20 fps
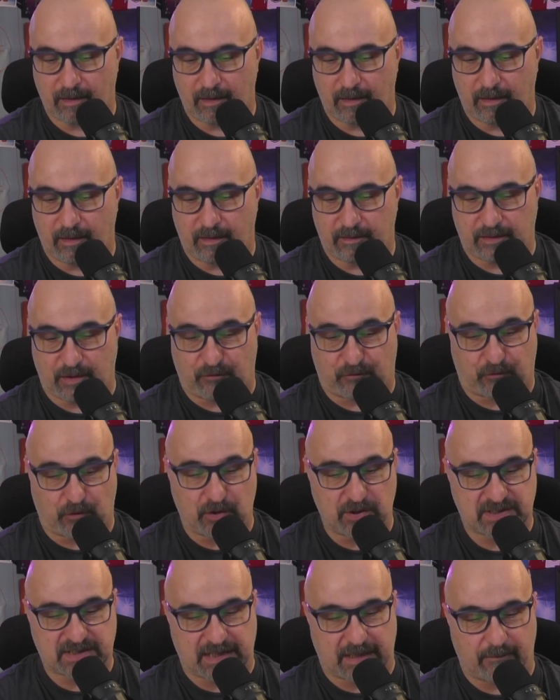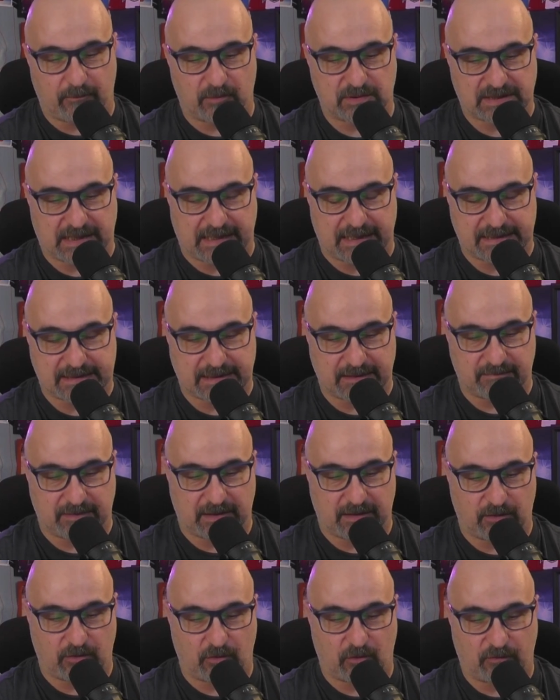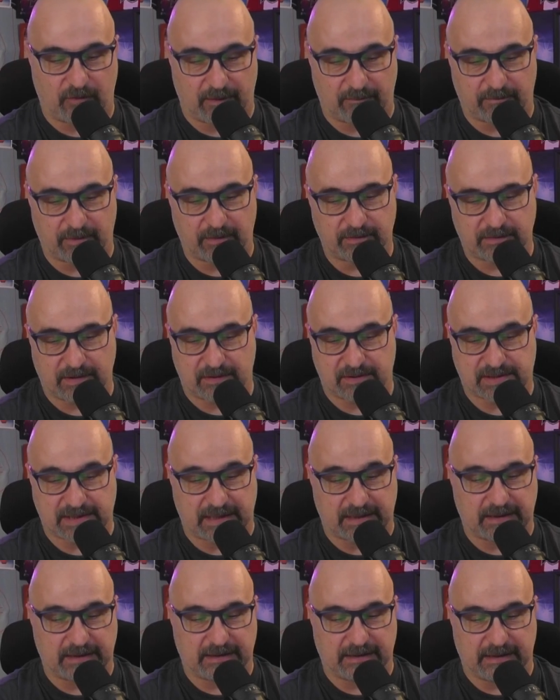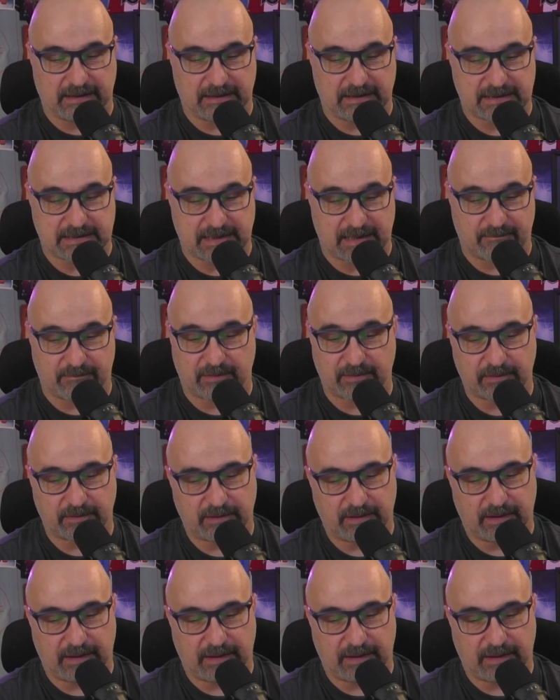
Their first game was against them in November, their second in December,